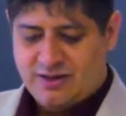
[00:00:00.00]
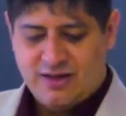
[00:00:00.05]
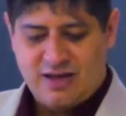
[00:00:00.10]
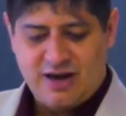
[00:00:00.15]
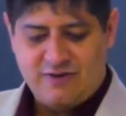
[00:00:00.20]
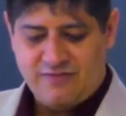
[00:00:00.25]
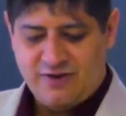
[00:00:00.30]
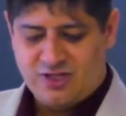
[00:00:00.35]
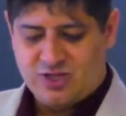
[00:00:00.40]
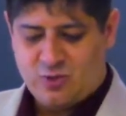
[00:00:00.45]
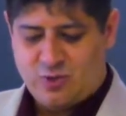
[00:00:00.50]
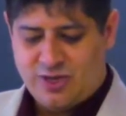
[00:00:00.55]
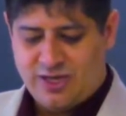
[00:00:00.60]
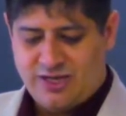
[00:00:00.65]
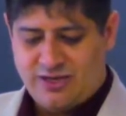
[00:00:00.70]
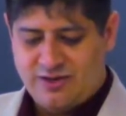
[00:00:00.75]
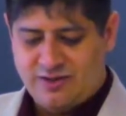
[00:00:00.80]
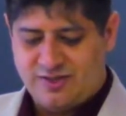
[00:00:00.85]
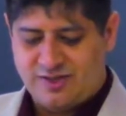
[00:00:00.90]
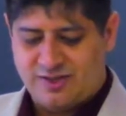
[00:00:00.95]
that every
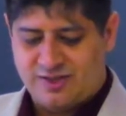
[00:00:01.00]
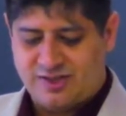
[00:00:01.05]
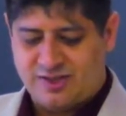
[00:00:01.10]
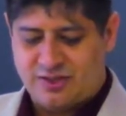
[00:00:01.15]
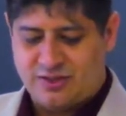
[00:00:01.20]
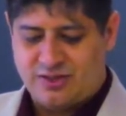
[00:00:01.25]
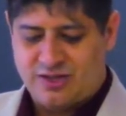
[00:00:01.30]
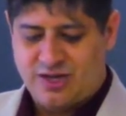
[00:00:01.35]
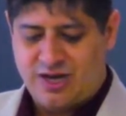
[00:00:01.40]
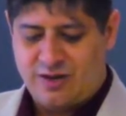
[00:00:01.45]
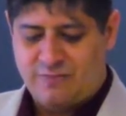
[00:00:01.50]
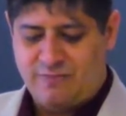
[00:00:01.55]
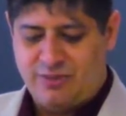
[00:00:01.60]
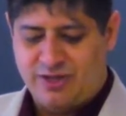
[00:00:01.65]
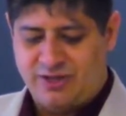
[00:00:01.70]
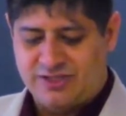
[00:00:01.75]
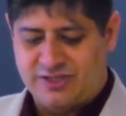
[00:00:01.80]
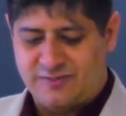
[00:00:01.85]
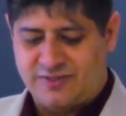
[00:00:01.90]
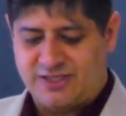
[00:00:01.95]
20 years or so, God
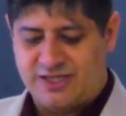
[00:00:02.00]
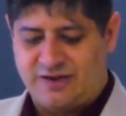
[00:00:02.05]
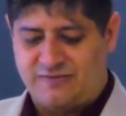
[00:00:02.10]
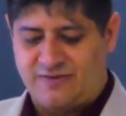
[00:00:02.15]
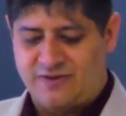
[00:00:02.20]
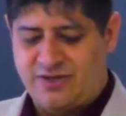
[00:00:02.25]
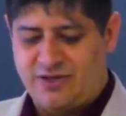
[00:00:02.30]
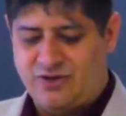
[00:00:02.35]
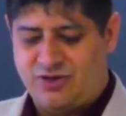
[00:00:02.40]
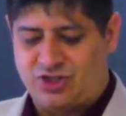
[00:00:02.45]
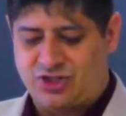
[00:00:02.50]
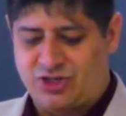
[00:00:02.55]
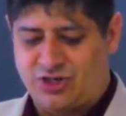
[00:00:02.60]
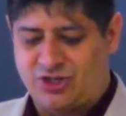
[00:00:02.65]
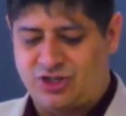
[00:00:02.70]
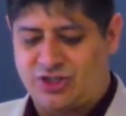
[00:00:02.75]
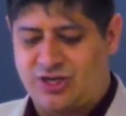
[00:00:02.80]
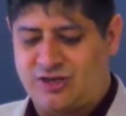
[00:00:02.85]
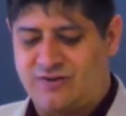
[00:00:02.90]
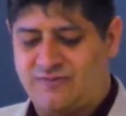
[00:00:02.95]
builds himself a new
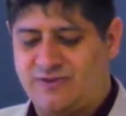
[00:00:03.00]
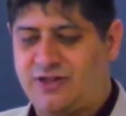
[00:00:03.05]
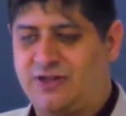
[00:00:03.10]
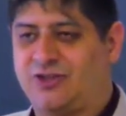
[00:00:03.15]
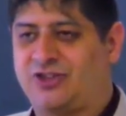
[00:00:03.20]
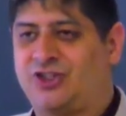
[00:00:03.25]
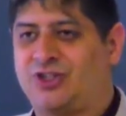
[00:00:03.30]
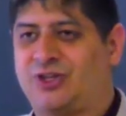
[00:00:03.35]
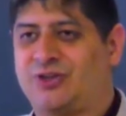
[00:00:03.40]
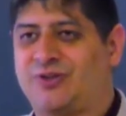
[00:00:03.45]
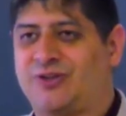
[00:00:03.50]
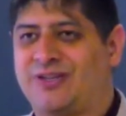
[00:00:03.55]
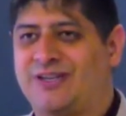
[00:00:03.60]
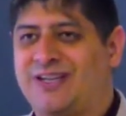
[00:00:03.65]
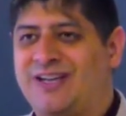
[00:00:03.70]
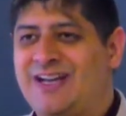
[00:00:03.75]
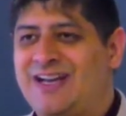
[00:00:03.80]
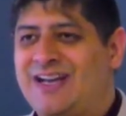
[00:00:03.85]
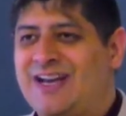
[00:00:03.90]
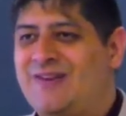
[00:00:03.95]
church out of little children.
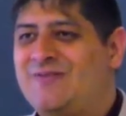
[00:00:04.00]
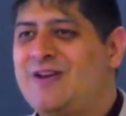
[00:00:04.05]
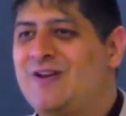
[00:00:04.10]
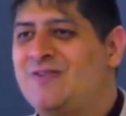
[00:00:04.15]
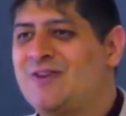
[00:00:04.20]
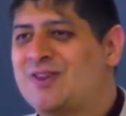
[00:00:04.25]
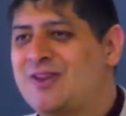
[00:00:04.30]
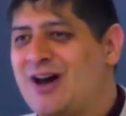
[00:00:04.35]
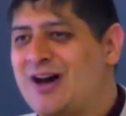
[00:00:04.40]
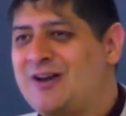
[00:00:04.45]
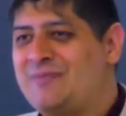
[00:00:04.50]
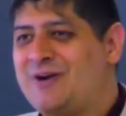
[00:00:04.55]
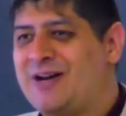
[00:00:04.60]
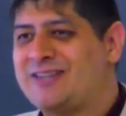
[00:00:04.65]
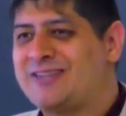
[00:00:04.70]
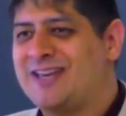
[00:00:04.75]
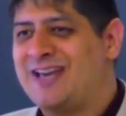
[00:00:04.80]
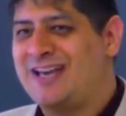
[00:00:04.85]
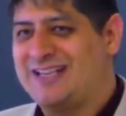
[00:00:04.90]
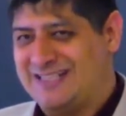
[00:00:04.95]
Have you ever thought
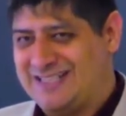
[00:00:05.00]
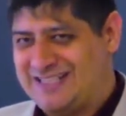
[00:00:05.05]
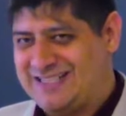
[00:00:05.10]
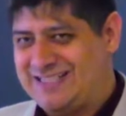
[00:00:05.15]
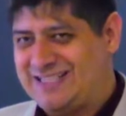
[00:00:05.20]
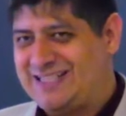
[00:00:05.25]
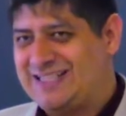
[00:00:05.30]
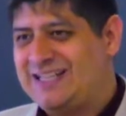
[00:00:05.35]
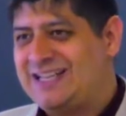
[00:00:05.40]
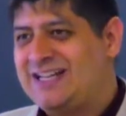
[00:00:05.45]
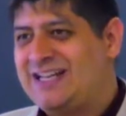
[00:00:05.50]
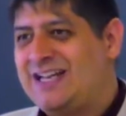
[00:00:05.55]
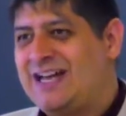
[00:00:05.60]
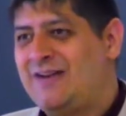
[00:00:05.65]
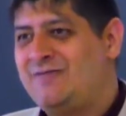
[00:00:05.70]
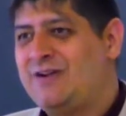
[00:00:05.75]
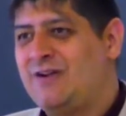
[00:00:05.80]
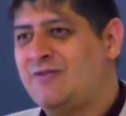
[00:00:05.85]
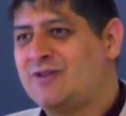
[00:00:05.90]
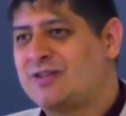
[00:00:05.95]
about that?
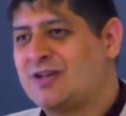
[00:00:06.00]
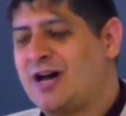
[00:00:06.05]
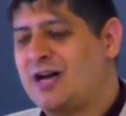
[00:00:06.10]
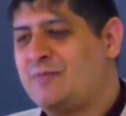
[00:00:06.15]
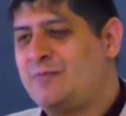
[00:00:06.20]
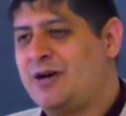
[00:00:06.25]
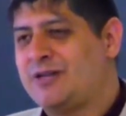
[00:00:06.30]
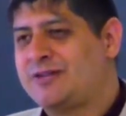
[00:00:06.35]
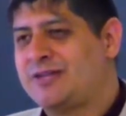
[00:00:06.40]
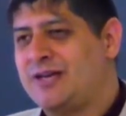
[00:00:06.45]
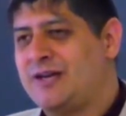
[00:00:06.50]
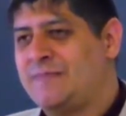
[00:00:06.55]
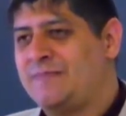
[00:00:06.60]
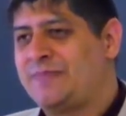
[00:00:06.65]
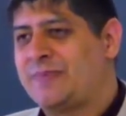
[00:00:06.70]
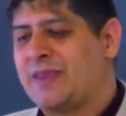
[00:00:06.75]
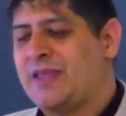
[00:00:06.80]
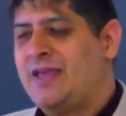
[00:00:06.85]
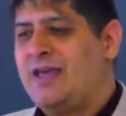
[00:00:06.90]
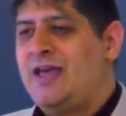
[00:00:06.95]
Have you ever thought about
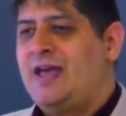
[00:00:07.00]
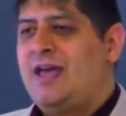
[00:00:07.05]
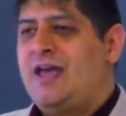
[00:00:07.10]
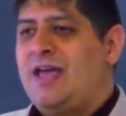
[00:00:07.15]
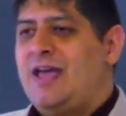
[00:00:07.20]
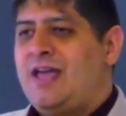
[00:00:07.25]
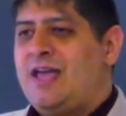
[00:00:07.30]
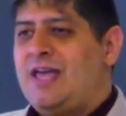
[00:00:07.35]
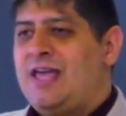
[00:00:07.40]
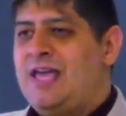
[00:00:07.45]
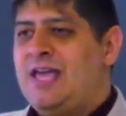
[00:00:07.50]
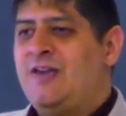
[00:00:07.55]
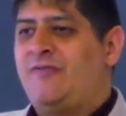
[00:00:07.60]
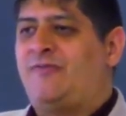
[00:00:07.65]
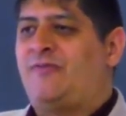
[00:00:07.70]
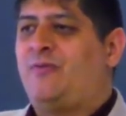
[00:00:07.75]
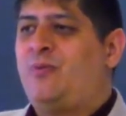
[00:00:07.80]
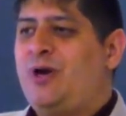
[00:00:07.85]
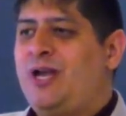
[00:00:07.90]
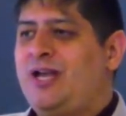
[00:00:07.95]
that?
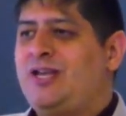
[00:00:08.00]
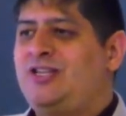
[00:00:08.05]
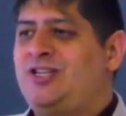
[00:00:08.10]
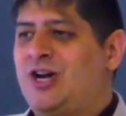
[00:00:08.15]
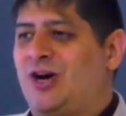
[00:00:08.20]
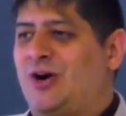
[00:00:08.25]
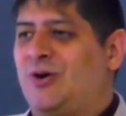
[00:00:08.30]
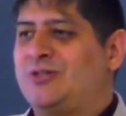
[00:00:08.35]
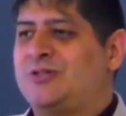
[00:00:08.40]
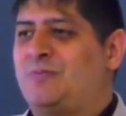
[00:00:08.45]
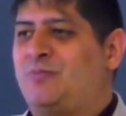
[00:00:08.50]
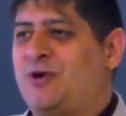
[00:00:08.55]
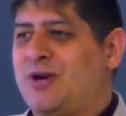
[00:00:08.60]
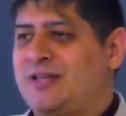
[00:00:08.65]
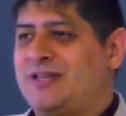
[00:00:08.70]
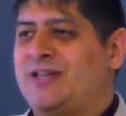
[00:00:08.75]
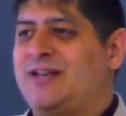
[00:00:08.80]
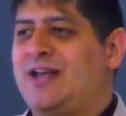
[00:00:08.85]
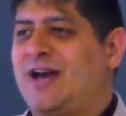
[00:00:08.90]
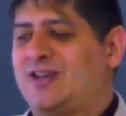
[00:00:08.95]
If we don't
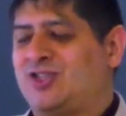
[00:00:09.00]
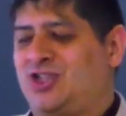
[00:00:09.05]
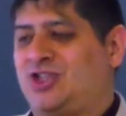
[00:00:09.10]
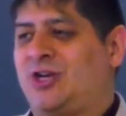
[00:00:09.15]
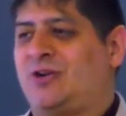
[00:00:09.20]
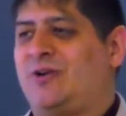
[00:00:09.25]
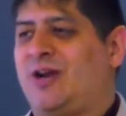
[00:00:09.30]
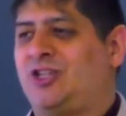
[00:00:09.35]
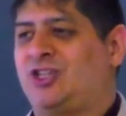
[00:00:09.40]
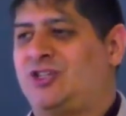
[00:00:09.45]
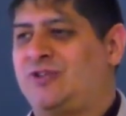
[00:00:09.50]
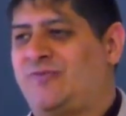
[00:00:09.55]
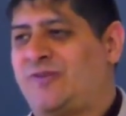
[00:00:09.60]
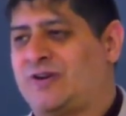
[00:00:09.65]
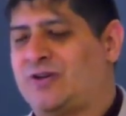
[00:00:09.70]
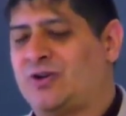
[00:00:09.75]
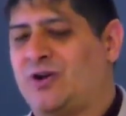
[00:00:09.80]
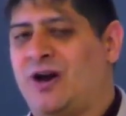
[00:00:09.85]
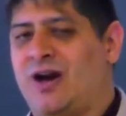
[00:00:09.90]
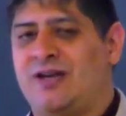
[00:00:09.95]
bring the next generation
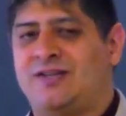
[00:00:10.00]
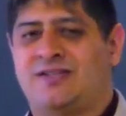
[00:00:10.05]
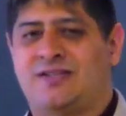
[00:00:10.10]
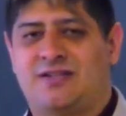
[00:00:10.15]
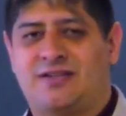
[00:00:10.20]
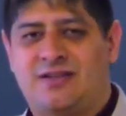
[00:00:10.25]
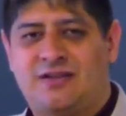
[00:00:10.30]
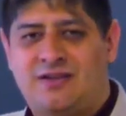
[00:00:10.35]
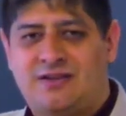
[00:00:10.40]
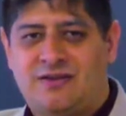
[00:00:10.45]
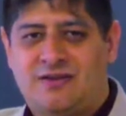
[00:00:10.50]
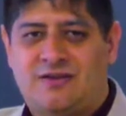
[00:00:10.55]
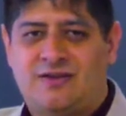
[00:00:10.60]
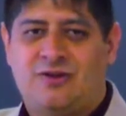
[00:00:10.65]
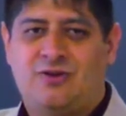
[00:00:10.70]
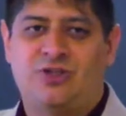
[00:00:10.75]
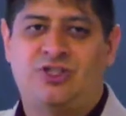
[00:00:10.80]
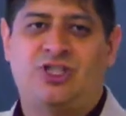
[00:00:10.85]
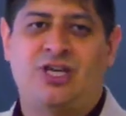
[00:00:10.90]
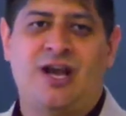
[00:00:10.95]
for Christ,
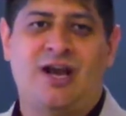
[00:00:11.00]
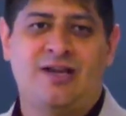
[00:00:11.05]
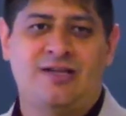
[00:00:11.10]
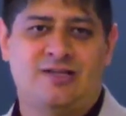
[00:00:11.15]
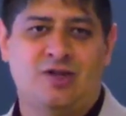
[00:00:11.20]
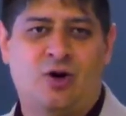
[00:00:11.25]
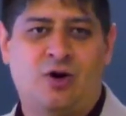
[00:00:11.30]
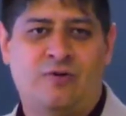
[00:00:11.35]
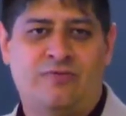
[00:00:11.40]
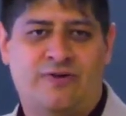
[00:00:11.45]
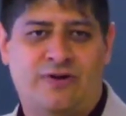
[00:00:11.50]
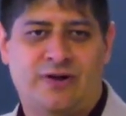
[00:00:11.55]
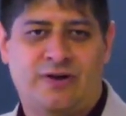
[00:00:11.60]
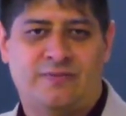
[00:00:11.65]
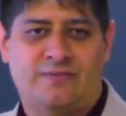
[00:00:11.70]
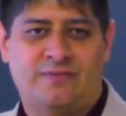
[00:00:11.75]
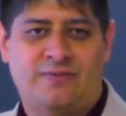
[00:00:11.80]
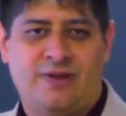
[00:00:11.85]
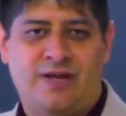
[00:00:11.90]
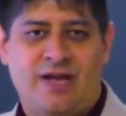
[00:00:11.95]
Christianity's
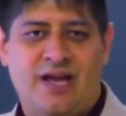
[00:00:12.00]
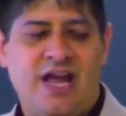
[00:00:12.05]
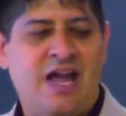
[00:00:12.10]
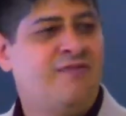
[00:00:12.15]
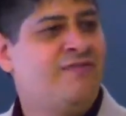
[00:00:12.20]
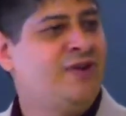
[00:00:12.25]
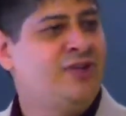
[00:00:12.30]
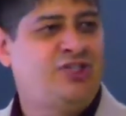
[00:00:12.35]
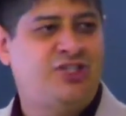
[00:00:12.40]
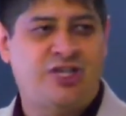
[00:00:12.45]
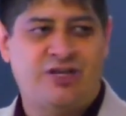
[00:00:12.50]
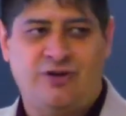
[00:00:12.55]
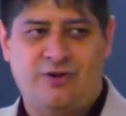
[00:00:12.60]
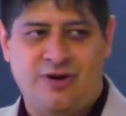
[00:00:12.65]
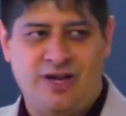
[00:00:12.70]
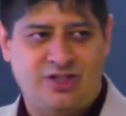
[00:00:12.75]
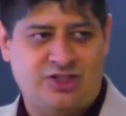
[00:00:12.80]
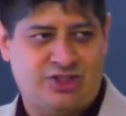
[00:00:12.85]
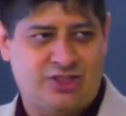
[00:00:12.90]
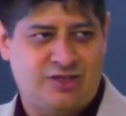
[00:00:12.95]
over. Every
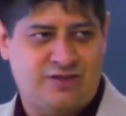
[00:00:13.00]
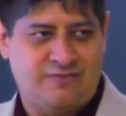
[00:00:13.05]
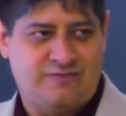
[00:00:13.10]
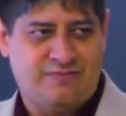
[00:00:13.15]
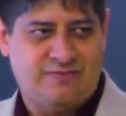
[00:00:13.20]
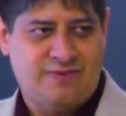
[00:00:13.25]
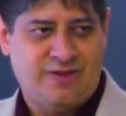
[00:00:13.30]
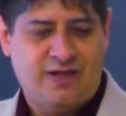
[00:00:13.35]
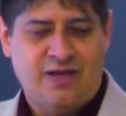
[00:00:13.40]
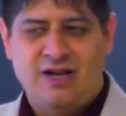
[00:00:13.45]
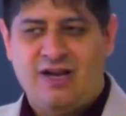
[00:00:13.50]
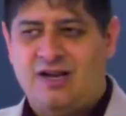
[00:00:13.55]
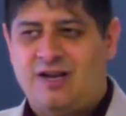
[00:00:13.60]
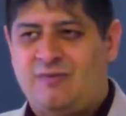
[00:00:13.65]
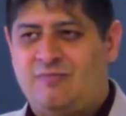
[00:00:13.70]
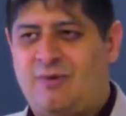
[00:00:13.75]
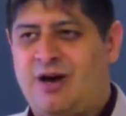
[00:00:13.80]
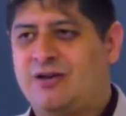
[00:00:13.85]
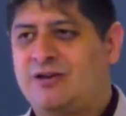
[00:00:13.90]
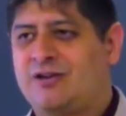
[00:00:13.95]
generation.
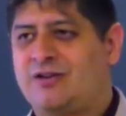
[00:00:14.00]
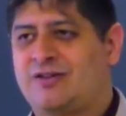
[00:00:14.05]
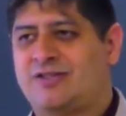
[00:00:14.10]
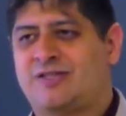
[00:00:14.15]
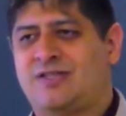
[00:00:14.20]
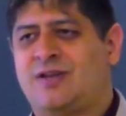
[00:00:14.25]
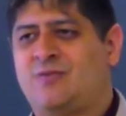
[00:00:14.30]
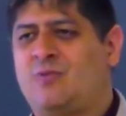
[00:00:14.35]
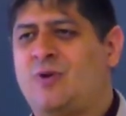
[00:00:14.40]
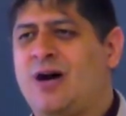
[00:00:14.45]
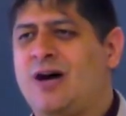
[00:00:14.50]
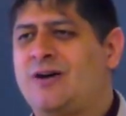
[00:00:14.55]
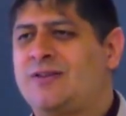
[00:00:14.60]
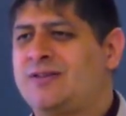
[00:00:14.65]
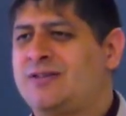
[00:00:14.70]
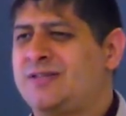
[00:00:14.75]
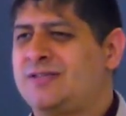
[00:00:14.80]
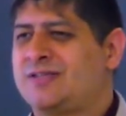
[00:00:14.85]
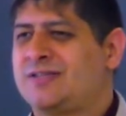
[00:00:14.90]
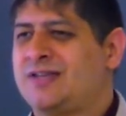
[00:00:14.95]
Martin Luther said, wow,
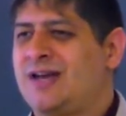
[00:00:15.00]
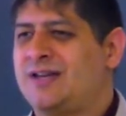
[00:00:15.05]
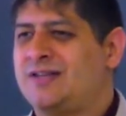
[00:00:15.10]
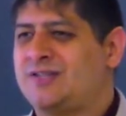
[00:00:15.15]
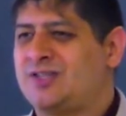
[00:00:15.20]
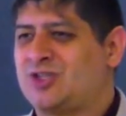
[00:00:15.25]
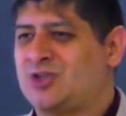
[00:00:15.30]
this is kind of